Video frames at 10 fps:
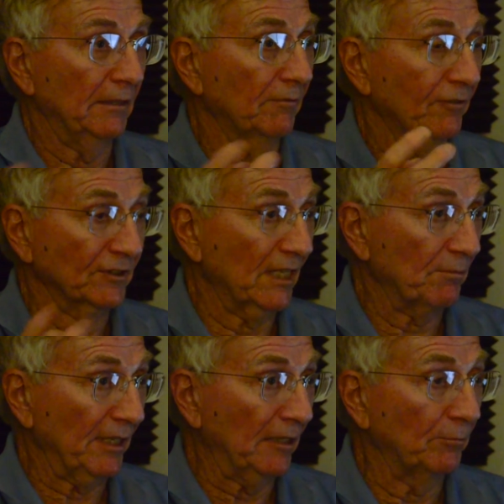For
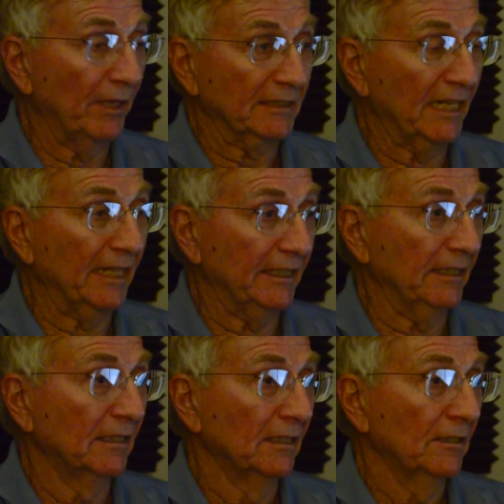example, al-Baghdadi,
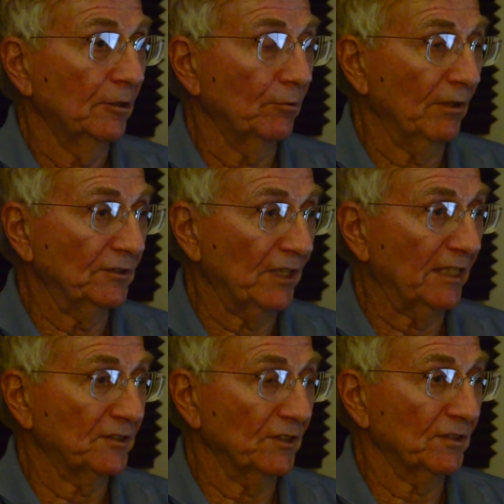who runs
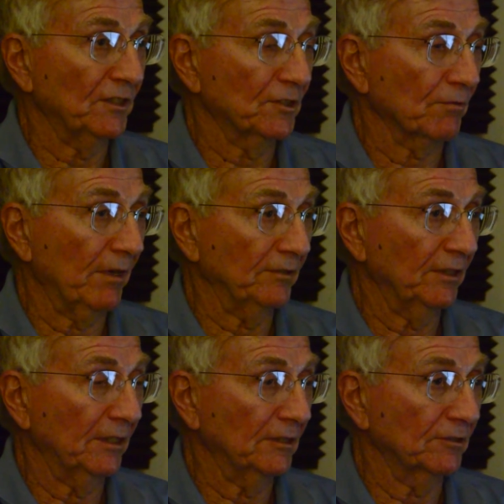ISIS, he
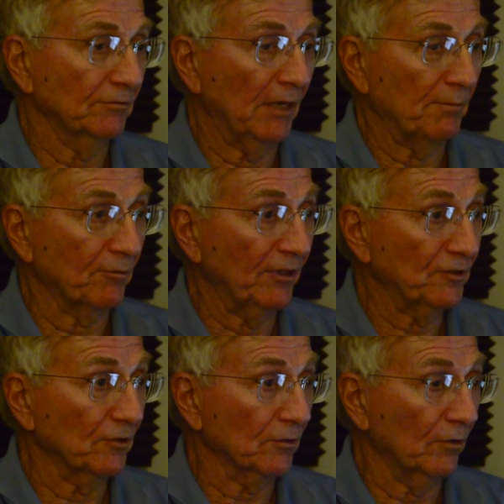surrounded his
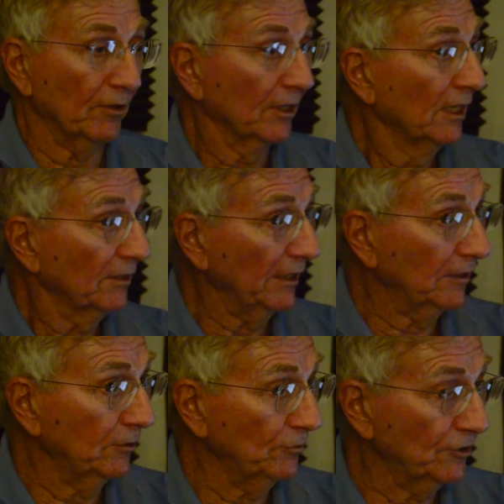operational core. They
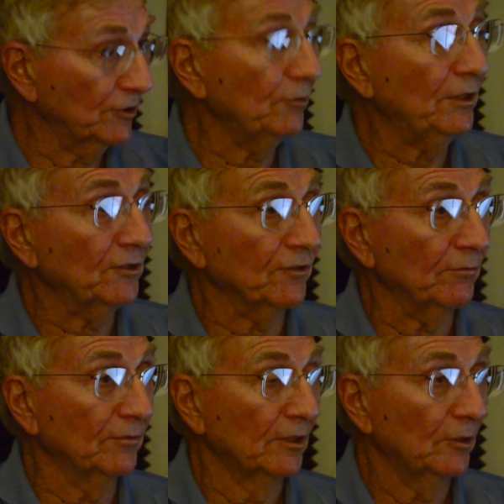include Sunnis
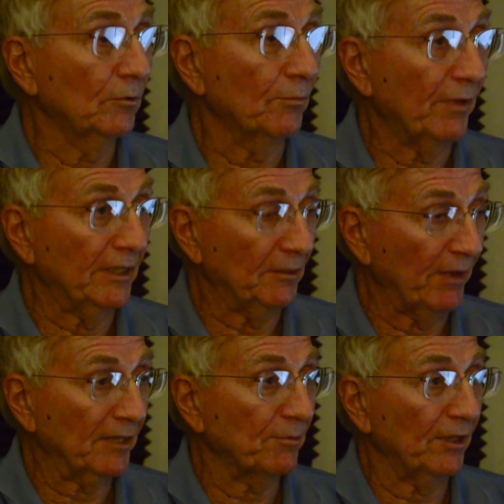who were in the
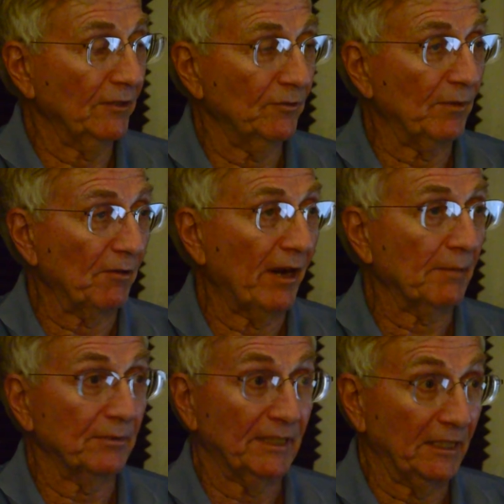Ba'ath Party from Iraq,
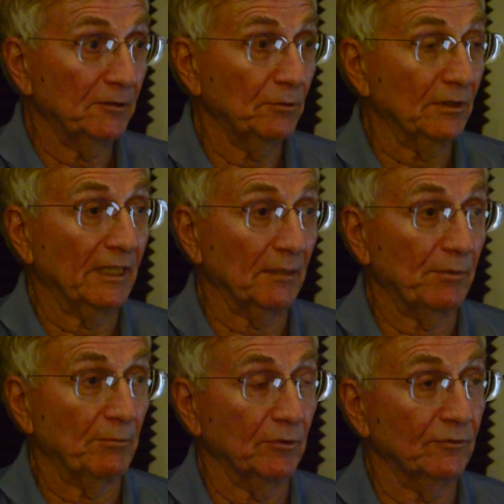but they include a lot of
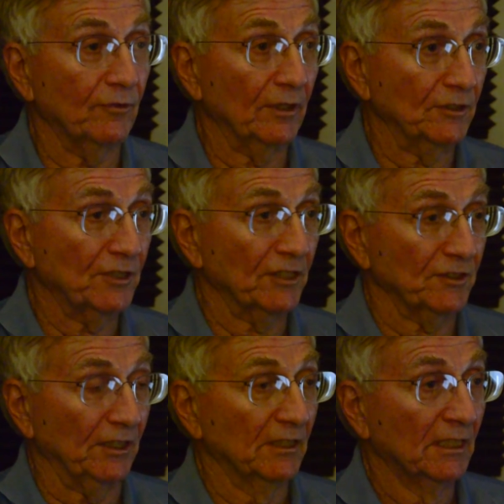people who fought in Chechnya.